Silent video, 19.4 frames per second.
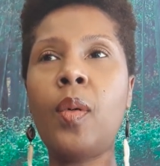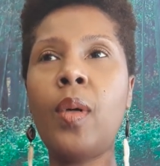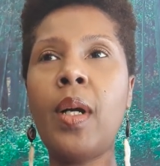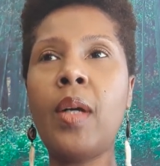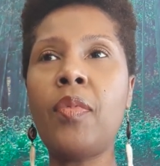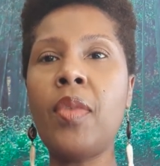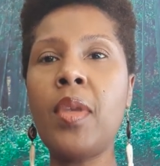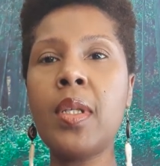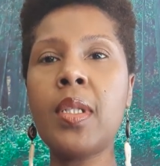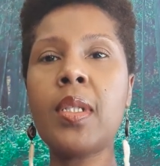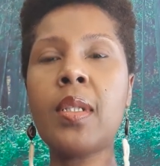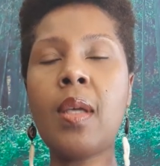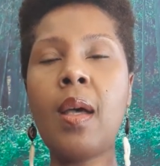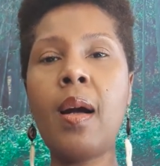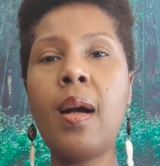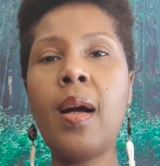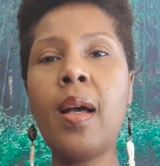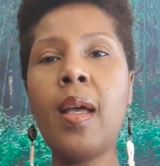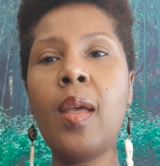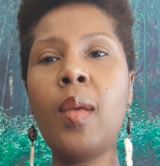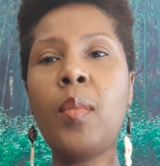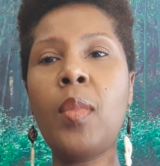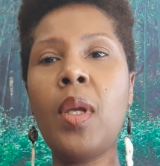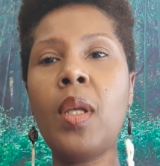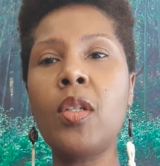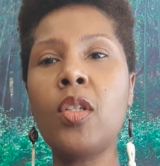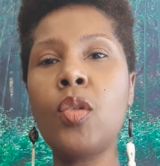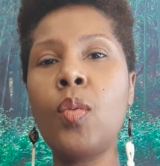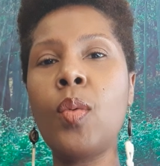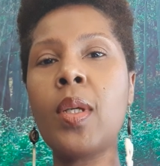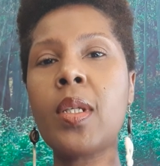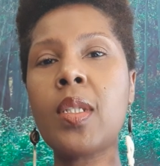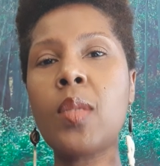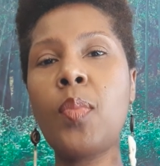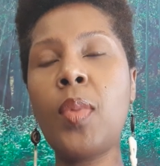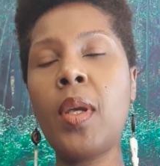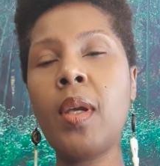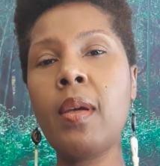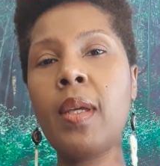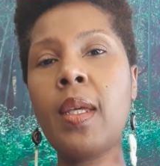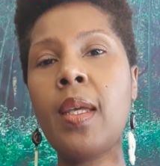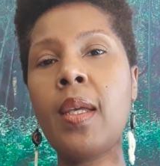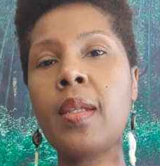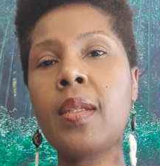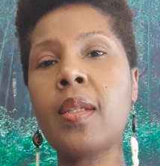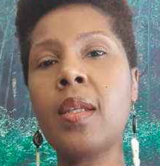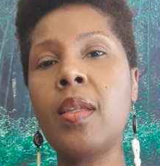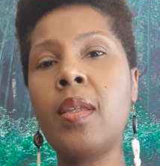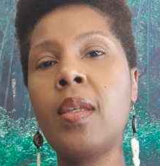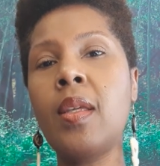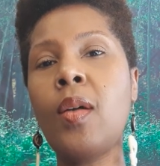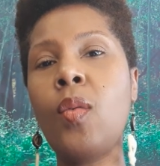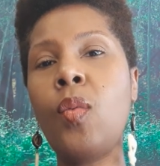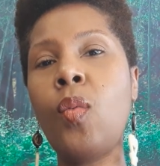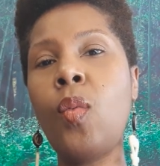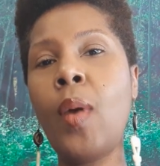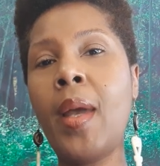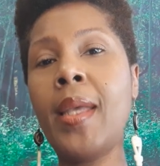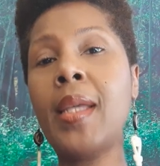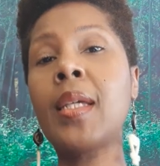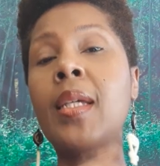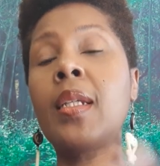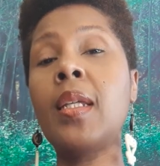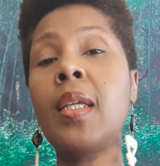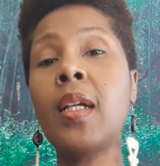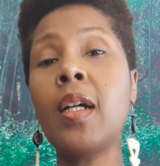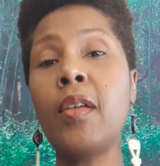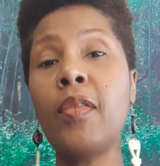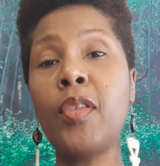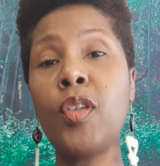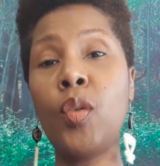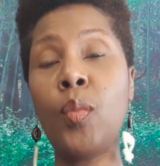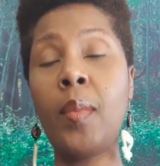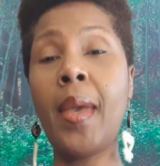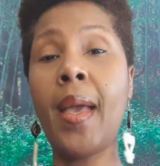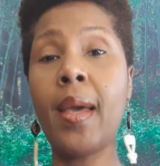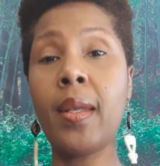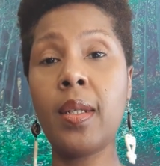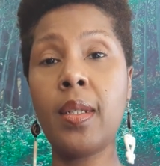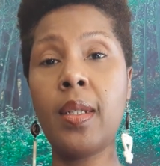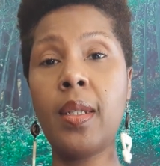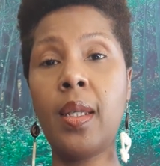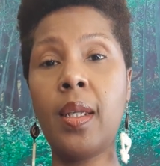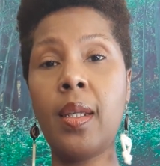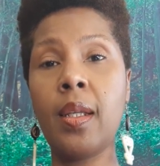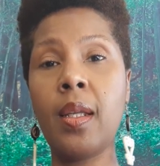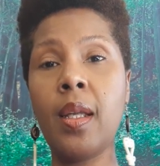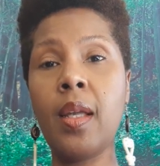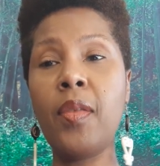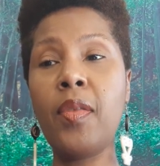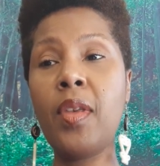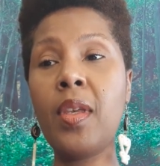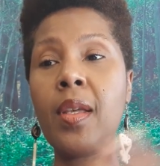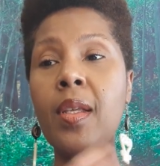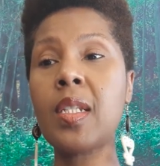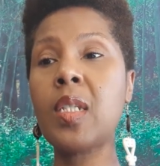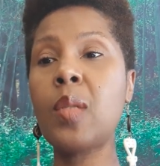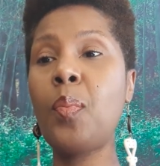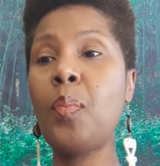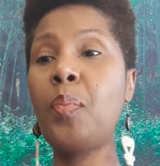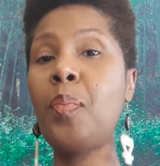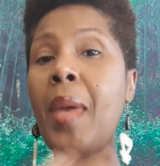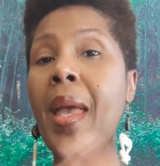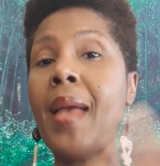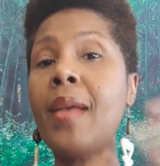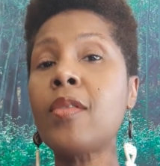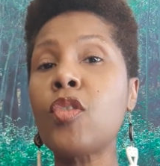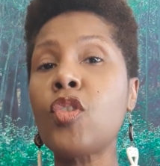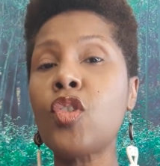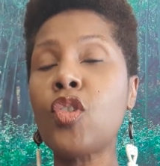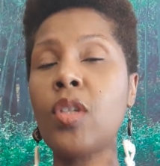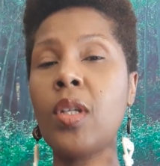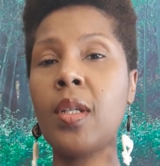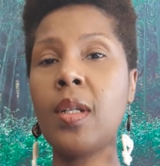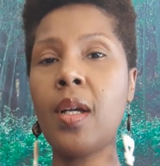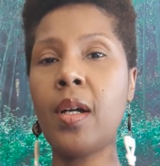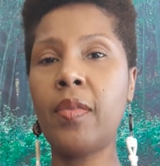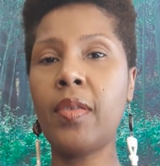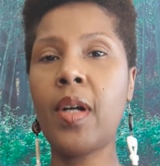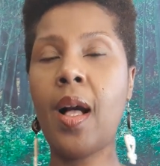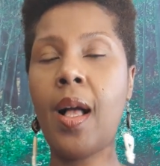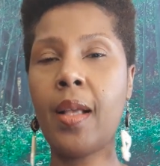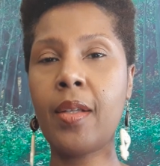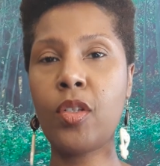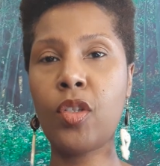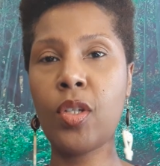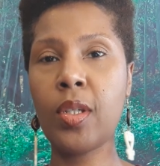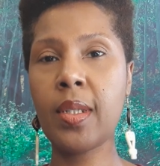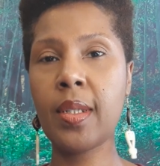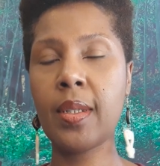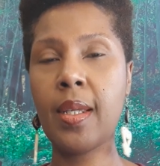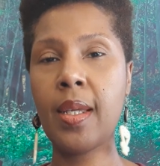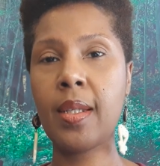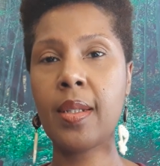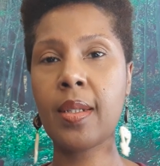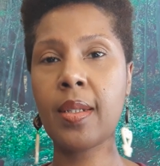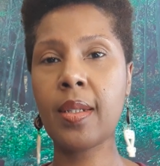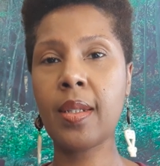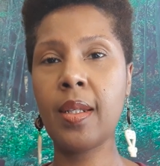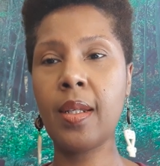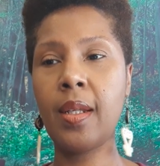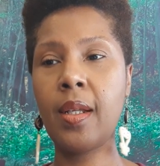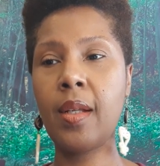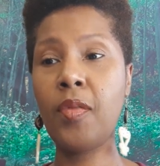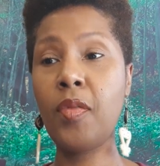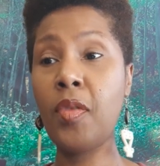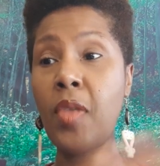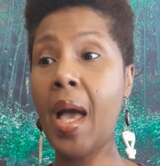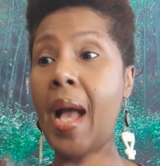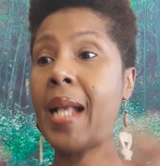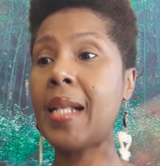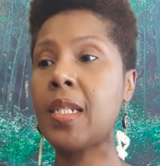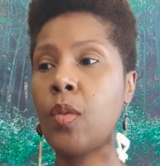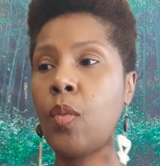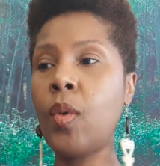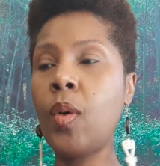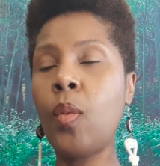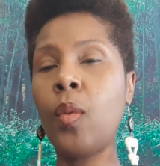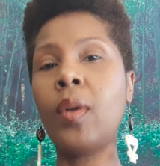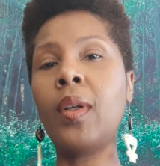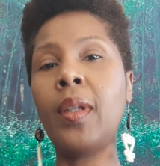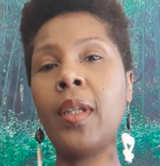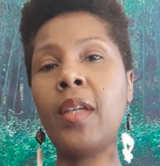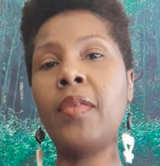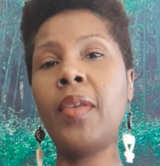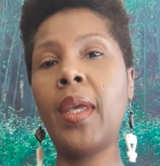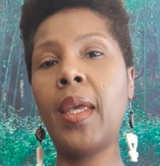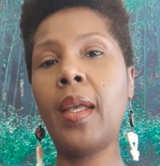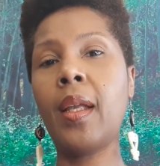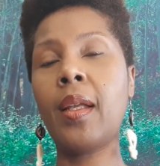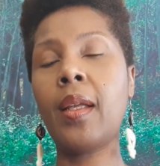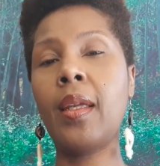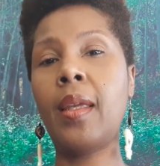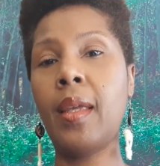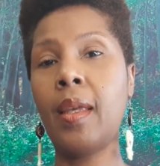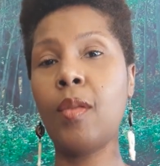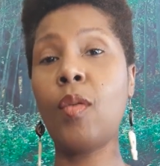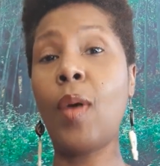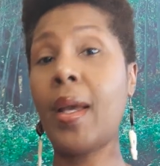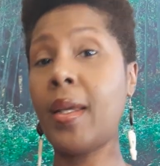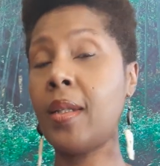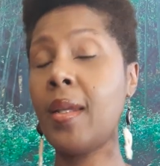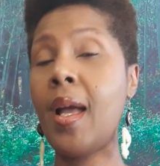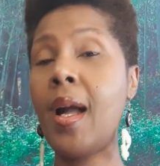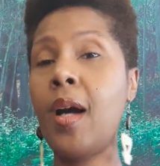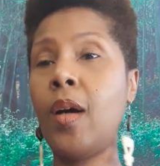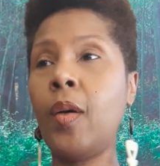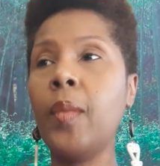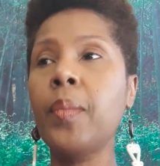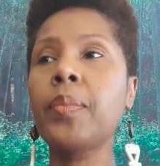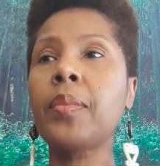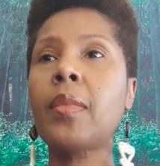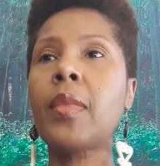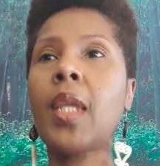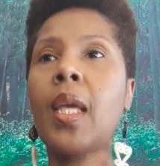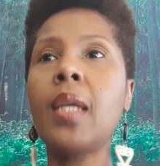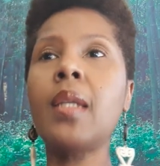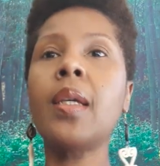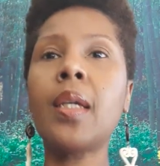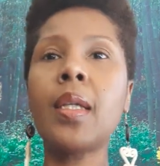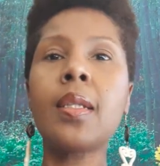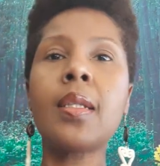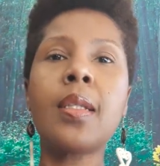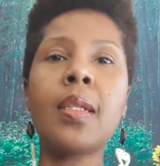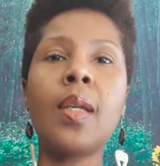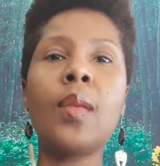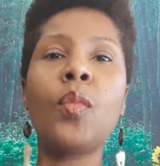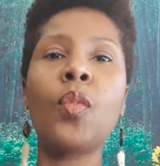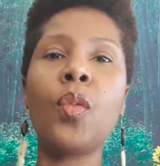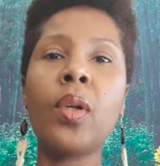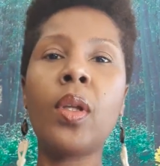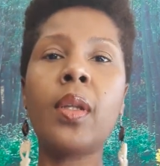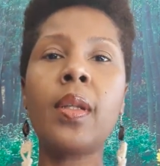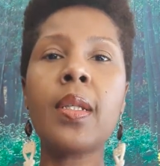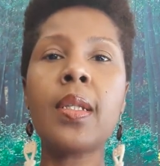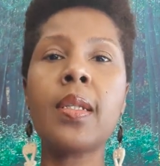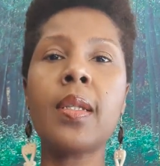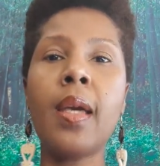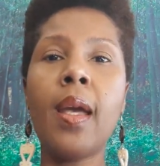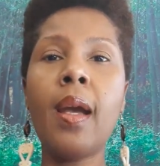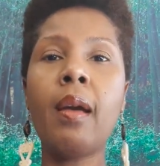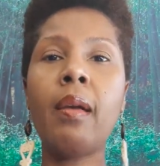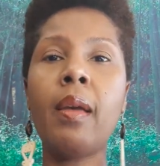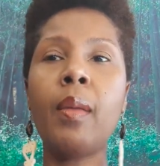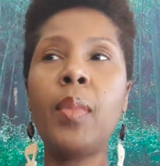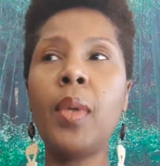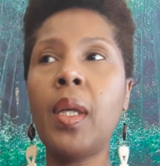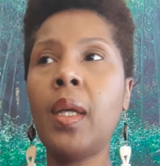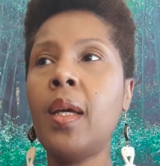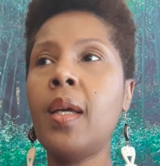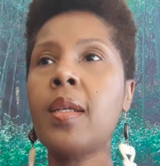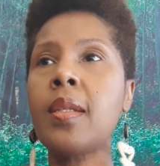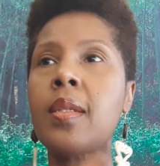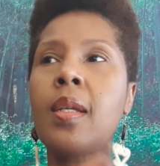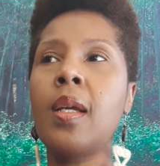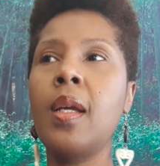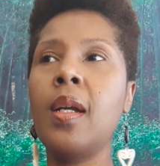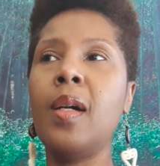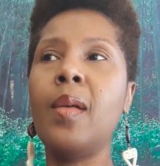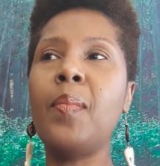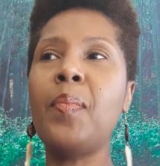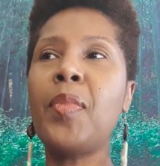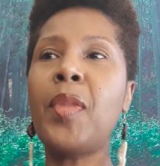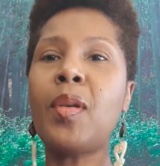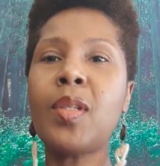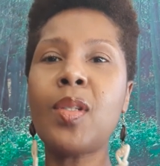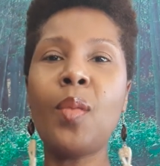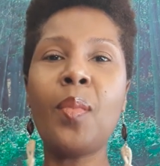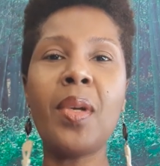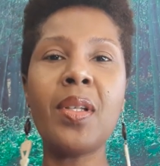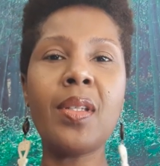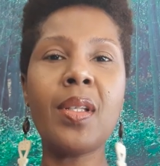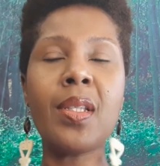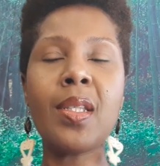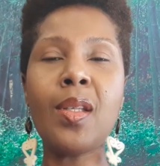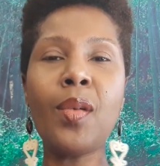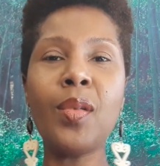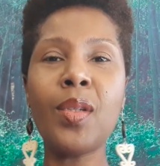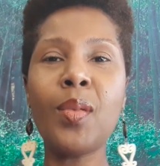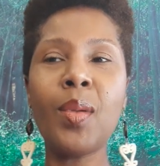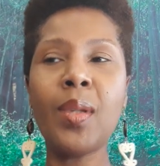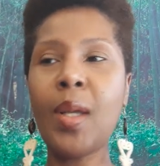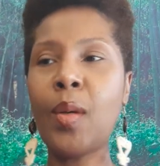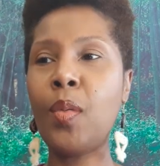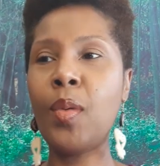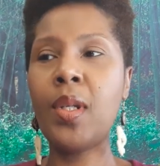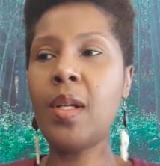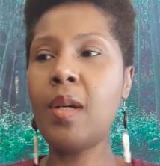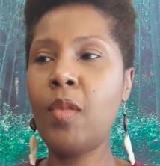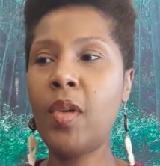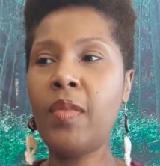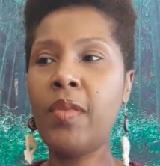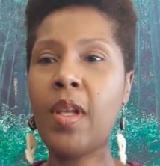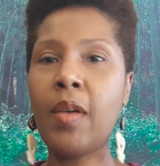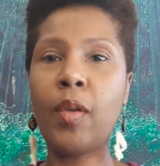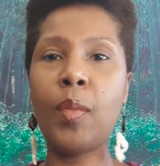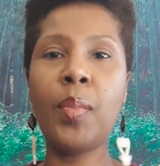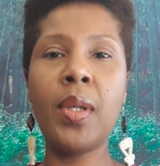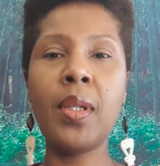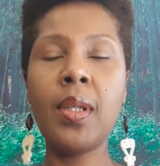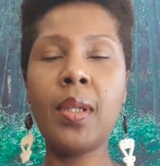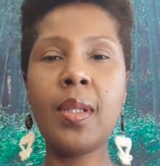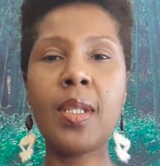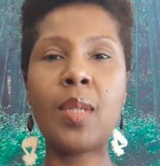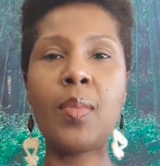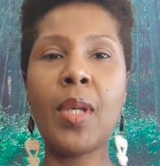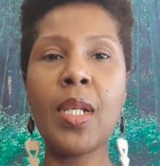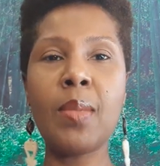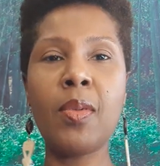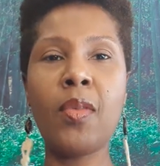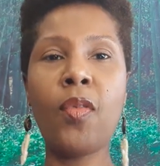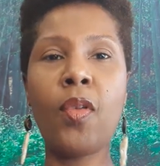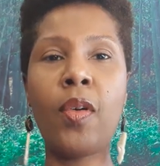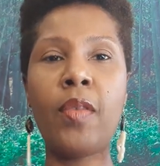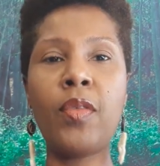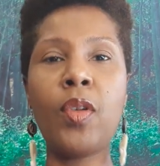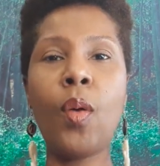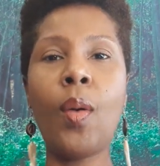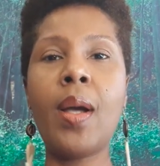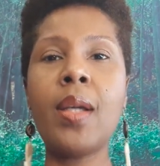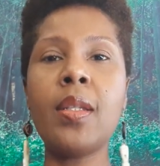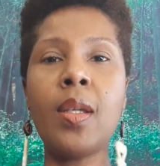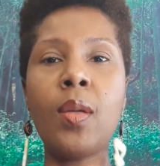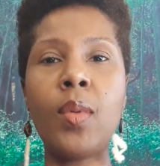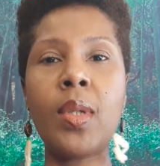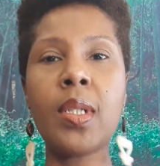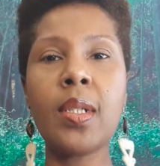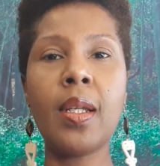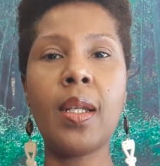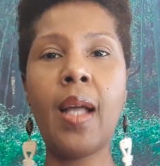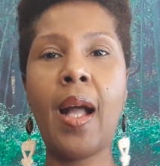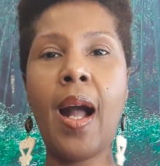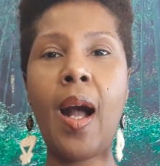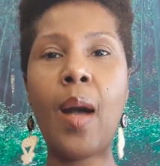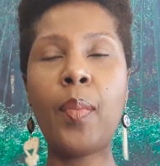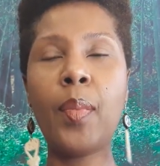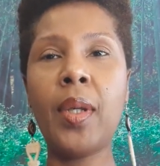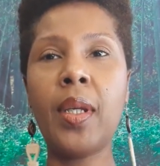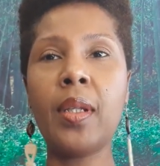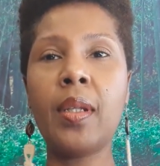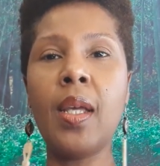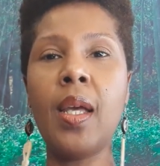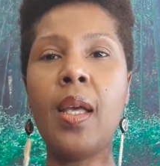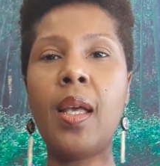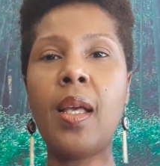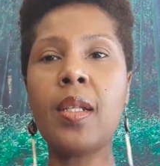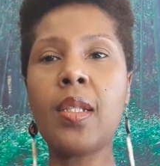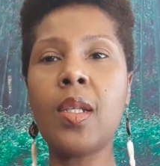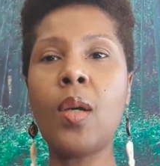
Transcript: at this time to experience the awakening of humanity, the expansion of consciousness. That's what we're living in right now. And it can seem really scary because there's so much uncertainty. We're like, we don't, we've never been in this space before. We have no idea what's going to happen. And